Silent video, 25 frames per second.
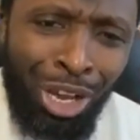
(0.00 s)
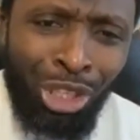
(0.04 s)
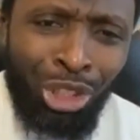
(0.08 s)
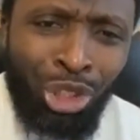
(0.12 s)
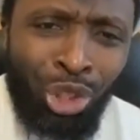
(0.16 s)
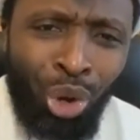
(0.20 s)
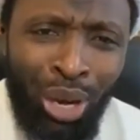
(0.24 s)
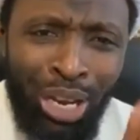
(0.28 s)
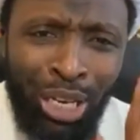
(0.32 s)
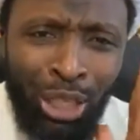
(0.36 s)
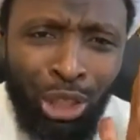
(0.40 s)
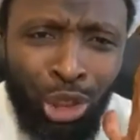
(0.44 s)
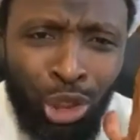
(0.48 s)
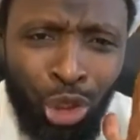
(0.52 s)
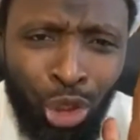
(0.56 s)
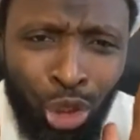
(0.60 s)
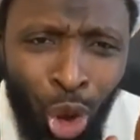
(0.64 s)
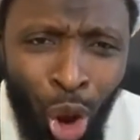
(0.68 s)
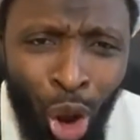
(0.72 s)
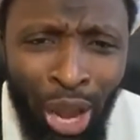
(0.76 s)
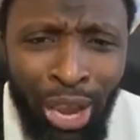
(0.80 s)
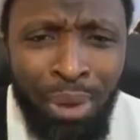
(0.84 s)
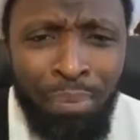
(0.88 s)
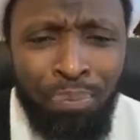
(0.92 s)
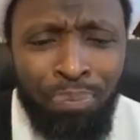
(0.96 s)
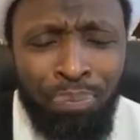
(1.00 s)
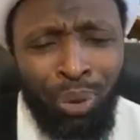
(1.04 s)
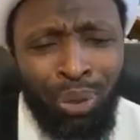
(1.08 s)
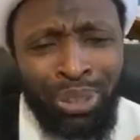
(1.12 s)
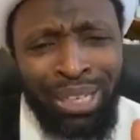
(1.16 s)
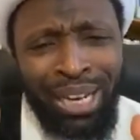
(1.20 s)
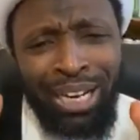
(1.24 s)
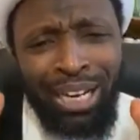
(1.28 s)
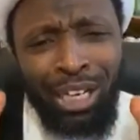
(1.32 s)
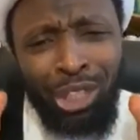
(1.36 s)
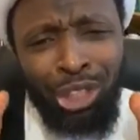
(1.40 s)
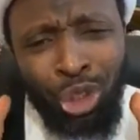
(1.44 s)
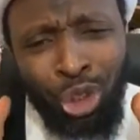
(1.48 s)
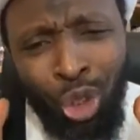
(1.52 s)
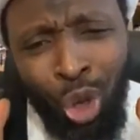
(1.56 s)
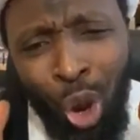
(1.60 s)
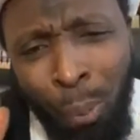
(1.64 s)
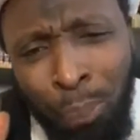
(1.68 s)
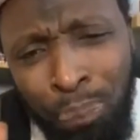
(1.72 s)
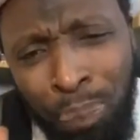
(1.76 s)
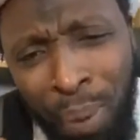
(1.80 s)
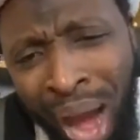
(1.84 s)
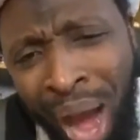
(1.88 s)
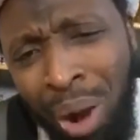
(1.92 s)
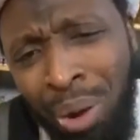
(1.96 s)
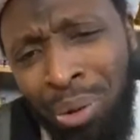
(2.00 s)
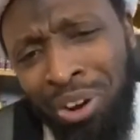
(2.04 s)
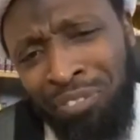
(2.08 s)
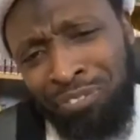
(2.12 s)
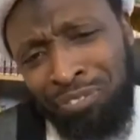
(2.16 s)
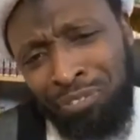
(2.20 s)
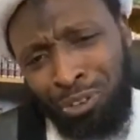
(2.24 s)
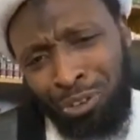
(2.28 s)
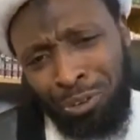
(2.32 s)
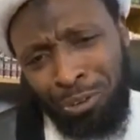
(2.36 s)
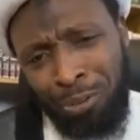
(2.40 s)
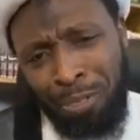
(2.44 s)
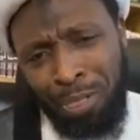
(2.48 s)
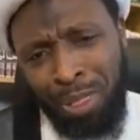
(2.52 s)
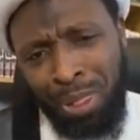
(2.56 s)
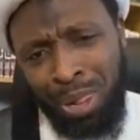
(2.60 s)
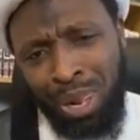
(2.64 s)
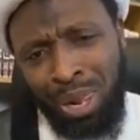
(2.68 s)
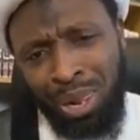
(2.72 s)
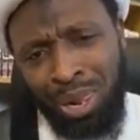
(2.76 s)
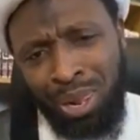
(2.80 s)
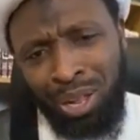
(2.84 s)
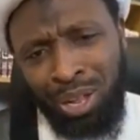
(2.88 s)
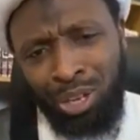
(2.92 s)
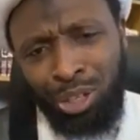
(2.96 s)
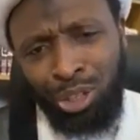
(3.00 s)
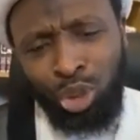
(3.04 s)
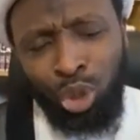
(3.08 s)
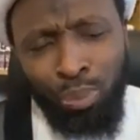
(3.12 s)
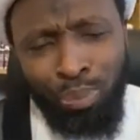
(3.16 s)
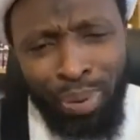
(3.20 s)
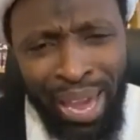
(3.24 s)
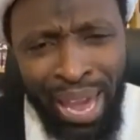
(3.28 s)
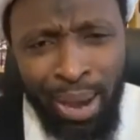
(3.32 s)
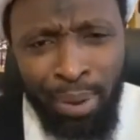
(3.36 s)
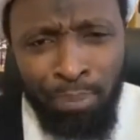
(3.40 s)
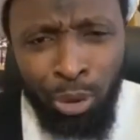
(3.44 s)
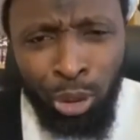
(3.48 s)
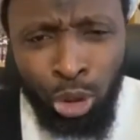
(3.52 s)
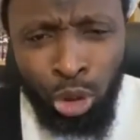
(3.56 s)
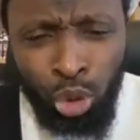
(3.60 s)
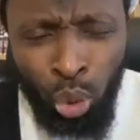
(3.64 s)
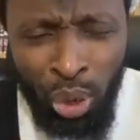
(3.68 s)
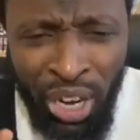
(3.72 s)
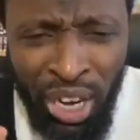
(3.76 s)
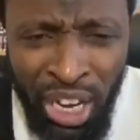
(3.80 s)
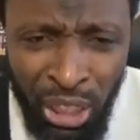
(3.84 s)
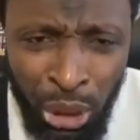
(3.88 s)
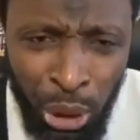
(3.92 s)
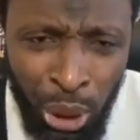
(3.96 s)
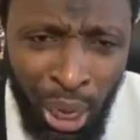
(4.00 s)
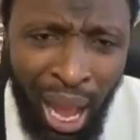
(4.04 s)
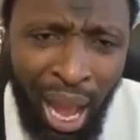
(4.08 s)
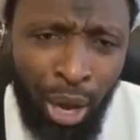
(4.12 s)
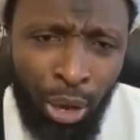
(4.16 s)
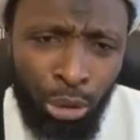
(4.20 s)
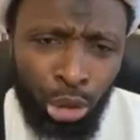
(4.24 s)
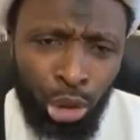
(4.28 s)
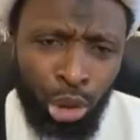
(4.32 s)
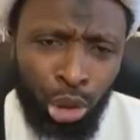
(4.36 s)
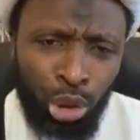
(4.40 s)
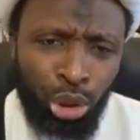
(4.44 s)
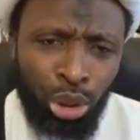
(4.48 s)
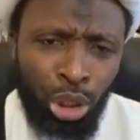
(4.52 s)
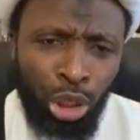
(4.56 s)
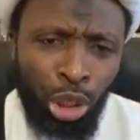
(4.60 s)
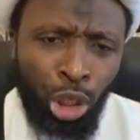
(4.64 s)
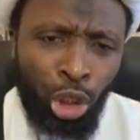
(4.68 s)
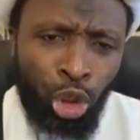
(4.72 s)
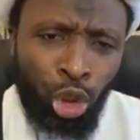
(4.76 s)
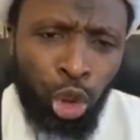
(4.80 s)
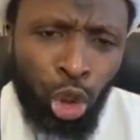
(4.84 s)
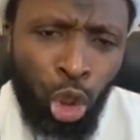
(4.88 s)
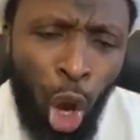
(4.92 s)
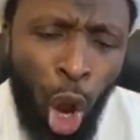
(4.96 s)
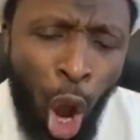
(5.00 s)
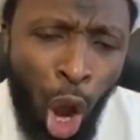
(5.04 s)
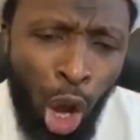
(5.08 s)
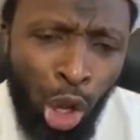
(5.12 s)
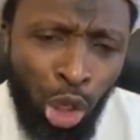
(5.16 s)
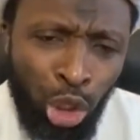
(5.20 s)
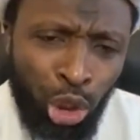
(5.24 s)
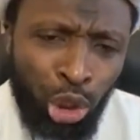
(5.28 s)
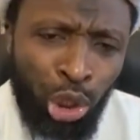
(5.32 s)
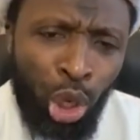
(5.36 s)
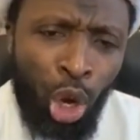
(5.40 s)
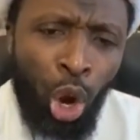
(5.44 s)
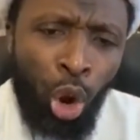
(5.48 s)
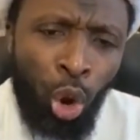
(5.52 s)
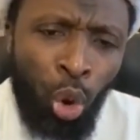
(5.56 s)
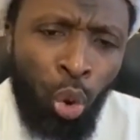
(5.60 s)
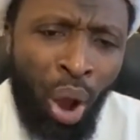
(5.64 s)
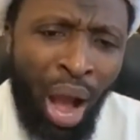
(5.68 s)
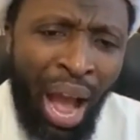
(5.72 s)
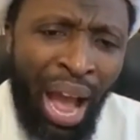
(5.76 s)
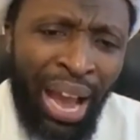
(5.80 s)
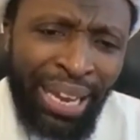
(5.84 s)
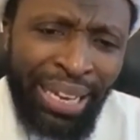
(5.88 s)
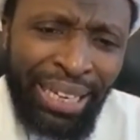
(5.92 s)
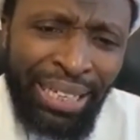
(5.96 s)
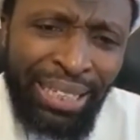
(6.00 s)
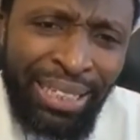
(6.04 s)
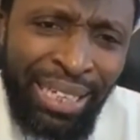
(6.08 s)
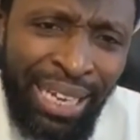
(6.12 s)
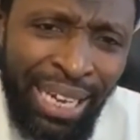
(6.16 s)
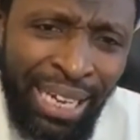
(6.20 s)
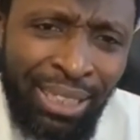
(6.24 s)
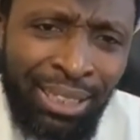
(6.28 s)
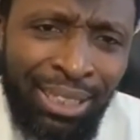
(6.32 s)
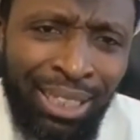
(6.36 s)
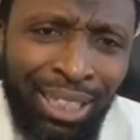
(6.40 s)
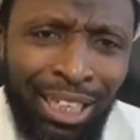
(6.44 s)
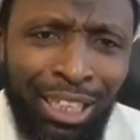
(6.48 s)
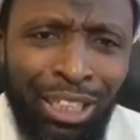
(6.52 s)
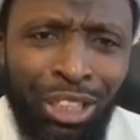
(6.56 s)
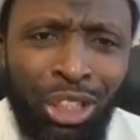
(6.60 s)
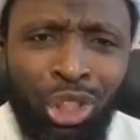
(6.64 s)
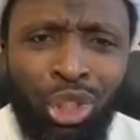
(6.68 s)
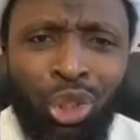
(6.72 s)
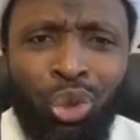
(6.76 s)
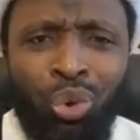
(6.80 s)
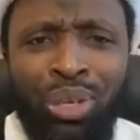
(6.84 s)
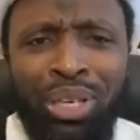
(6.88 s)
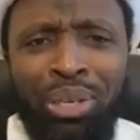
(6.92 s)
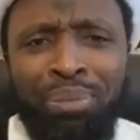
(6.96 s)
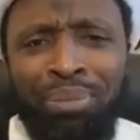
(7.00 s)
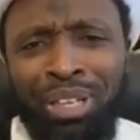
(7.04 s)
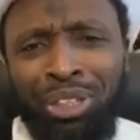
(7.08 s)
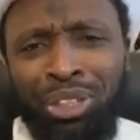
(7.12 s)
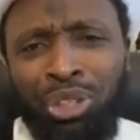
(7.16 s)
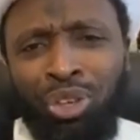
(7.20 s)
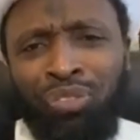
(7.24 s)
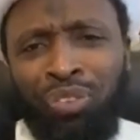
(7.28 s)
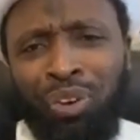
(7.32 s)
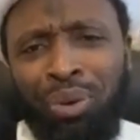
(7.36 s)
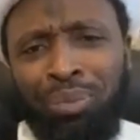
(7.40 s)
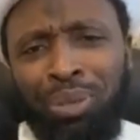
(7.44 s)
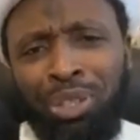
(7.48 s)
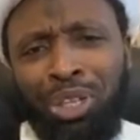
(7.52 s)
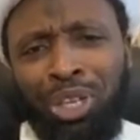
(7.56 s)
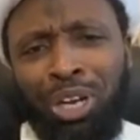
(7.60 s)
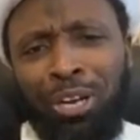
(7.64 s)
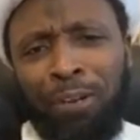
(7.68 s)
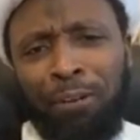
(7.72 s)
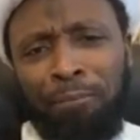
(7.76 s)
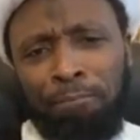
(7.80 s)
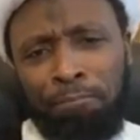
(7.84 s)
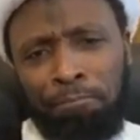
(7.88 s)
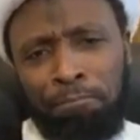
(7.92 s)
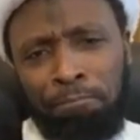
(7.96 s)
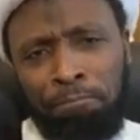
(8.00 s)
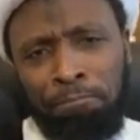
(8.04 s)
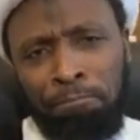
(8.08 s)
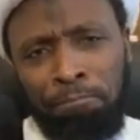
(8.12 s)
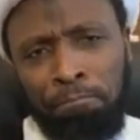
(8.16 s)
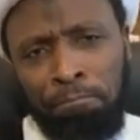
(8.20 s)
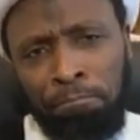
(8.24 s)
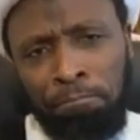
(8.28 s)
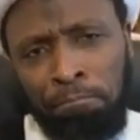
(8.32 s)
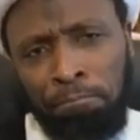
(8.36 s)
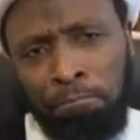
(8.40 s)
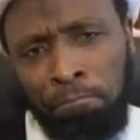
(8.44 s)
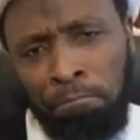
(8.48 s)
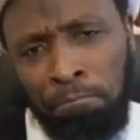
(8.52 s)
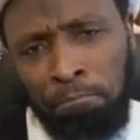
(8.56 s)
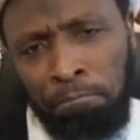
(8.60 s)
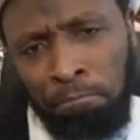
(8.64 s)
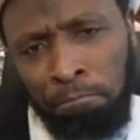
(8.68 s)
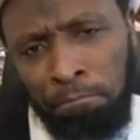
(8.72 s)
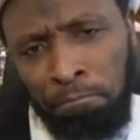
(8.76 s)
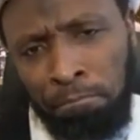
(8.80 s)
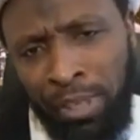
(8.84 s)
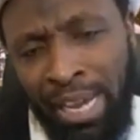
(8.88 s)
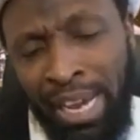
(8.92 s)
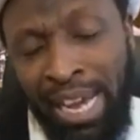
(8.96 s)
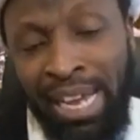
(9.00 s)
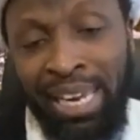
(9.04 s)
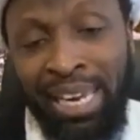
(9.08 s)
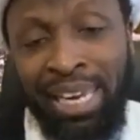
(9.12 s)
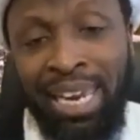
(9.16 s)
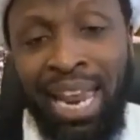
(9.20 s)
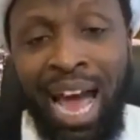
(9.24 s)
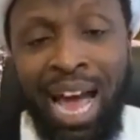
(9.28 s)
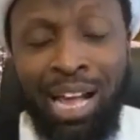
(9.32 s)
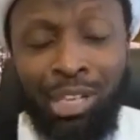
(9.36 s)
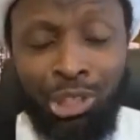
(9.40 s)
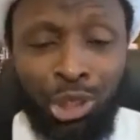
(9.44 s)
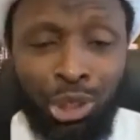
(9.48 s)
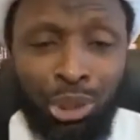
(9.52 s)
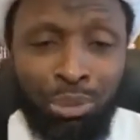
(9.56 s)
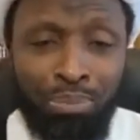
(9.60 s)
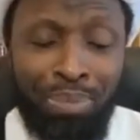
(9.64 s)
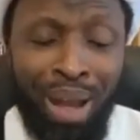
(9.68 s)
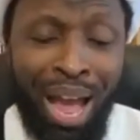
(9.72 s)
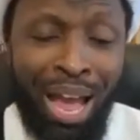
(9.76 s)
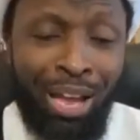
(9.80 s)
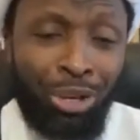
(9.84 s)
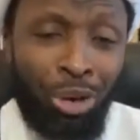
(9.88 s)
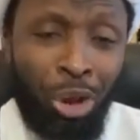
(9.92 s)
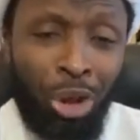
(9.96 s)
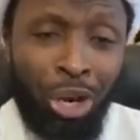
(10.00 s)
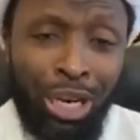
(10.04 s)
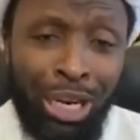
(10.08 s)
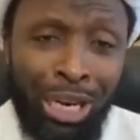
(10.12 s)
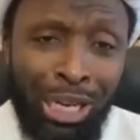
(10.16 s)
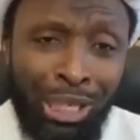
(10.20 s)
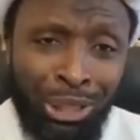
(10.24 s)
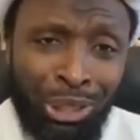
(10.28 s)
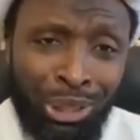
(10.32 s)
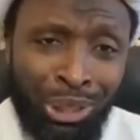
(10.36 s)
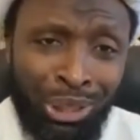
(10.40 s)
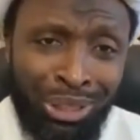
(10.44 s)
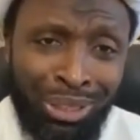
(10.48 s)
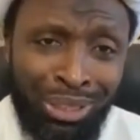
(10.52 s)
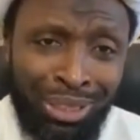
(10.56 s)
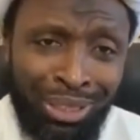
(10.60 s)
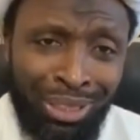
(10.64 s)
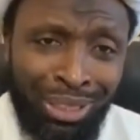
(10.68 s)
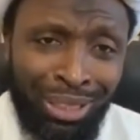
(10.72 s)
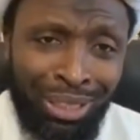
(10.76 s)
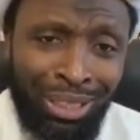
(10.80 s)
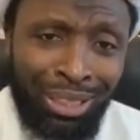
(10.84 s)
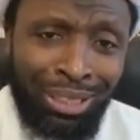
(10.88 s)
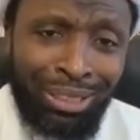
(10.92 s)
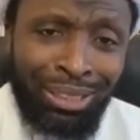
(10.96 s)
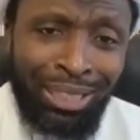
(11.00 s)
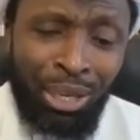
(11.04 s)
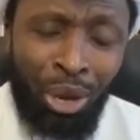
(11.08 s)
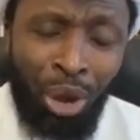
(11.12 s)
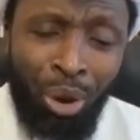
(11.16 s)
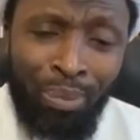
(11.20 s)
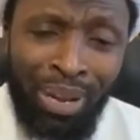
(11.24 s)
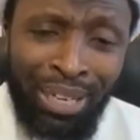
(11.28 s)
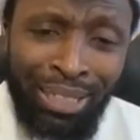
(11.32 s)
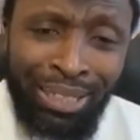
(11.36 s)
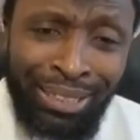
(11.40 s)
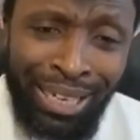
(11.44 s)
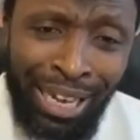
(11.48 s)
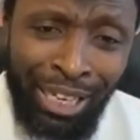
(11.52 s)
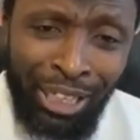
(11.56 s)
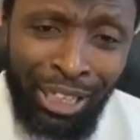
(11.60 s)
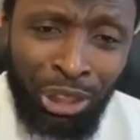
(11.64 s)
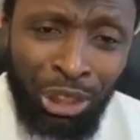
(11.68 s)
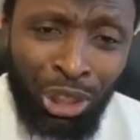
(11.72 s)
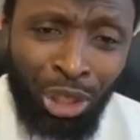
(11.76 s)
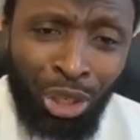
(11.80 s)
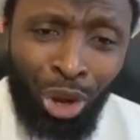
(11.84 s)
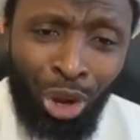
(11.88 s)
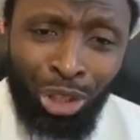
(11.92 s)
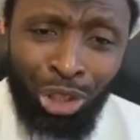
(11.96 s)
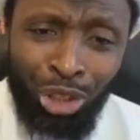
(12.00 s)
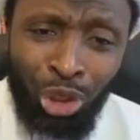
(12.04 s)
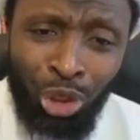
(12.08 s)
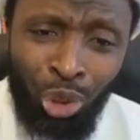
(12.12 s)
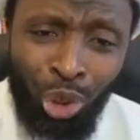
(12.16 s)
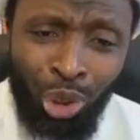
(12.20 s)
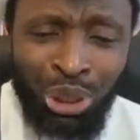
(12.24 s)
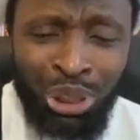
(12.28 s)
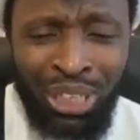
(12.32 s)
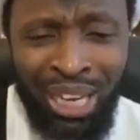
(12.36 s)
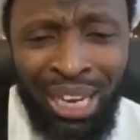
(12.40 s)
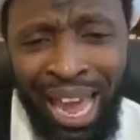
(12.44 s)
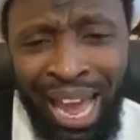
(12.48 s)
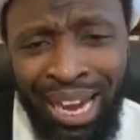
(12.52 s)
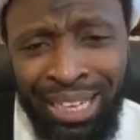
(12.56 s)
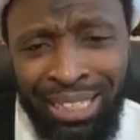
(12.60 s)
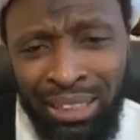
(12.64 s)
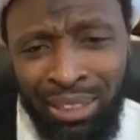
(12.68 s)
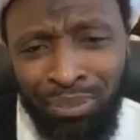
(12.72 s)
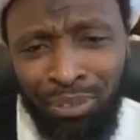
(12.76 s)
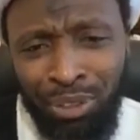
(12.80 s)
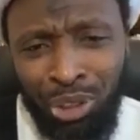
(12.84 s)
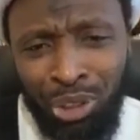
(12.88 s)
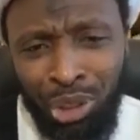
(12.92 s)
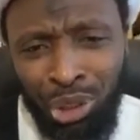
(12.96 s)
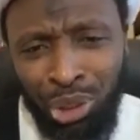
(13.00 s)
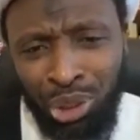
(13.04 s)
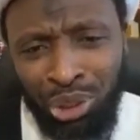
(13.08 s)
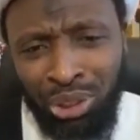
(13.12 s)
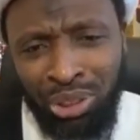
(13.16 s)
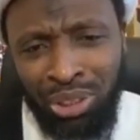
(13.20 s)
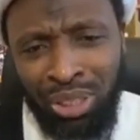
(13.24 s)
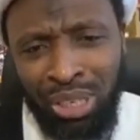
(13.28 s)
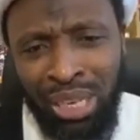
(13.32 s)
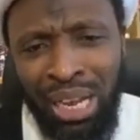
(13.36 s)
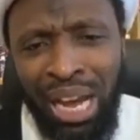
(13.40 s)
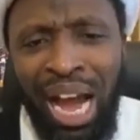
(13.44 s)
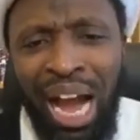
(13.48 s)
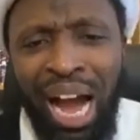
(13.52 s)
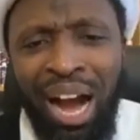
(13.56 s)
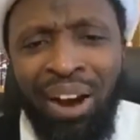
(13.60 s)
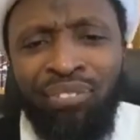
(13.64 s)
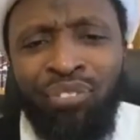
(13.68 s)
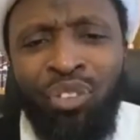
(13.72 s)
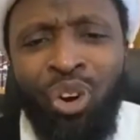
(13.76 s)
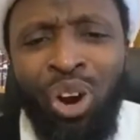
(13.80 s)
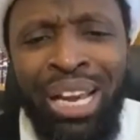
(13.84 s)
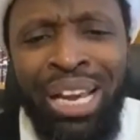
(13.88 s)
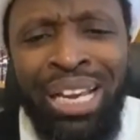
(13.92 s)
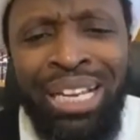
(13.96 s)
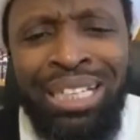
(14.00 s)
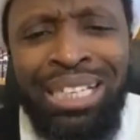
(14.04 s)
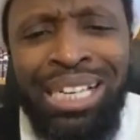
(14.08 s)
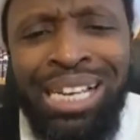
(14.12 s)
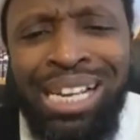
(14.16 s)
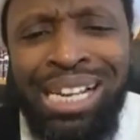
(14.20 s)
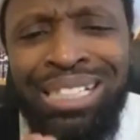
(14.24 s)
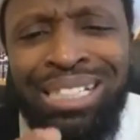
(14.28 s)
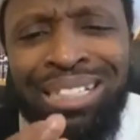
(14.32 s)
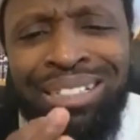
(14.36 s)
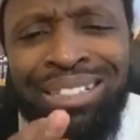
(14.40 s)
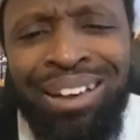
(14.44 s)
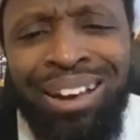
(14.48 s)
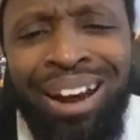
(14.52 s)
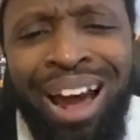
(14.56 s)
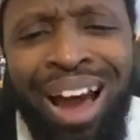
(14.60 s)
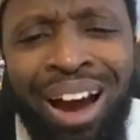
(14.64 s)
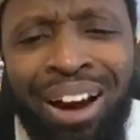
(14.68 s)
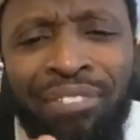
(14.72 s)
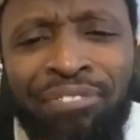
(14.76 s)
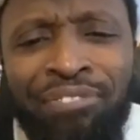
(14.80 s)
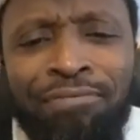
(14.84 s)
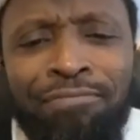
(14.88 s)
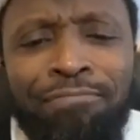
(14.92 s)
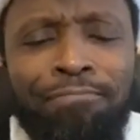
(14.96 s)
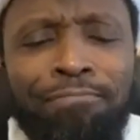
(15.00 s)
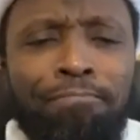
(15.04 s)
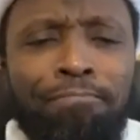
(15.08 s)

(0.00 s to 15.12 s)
So it's so important, it's so powerful to be able to reach out to those who are in need in this holy month of Ramadan. And last but not least, recommendation on social activities. Avoid israf,